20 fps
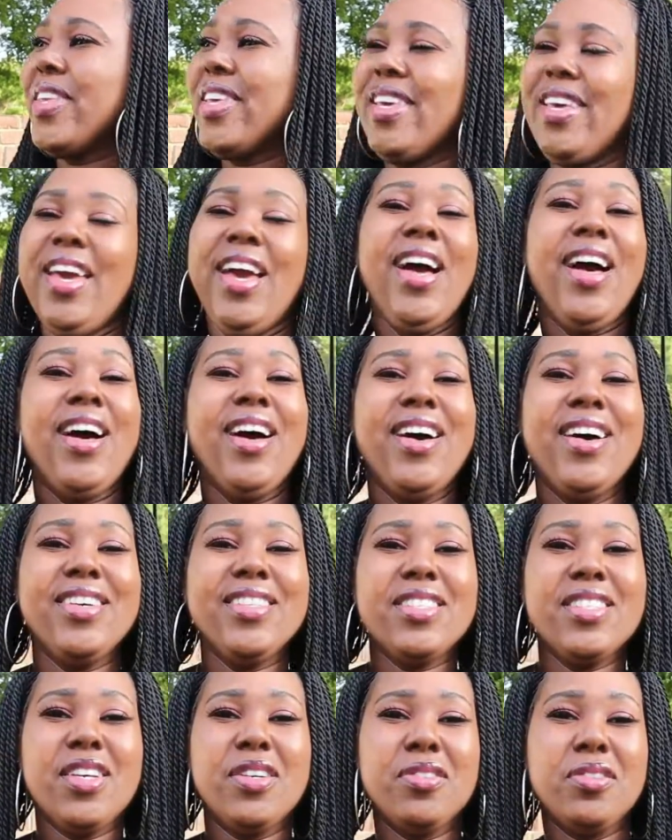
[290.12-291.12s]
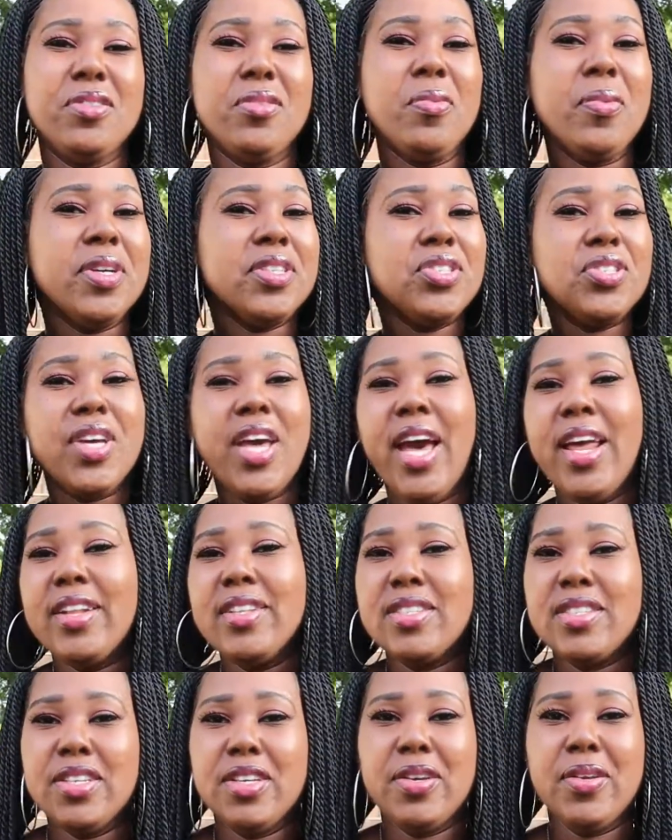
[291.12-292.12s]
yeah, so do what you got to
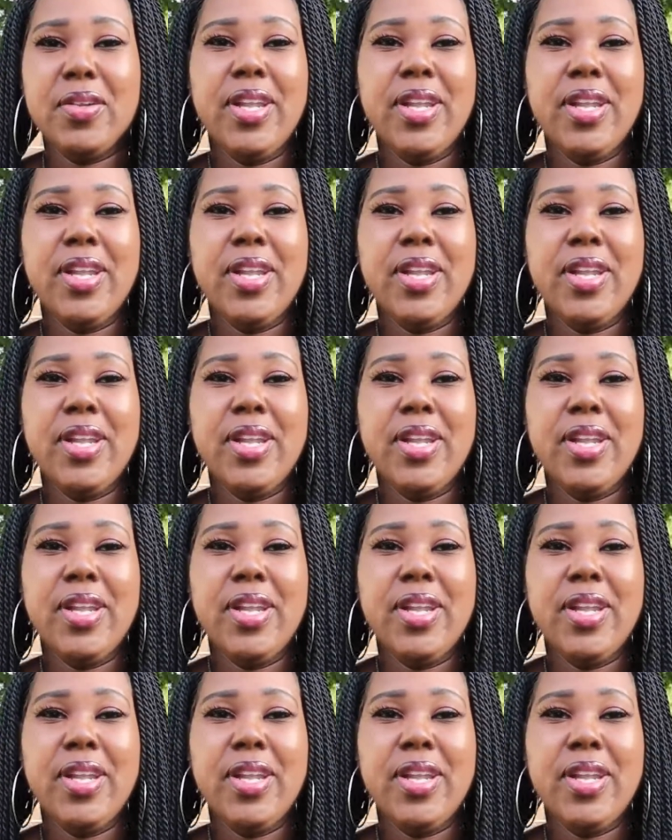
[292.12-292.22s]
do.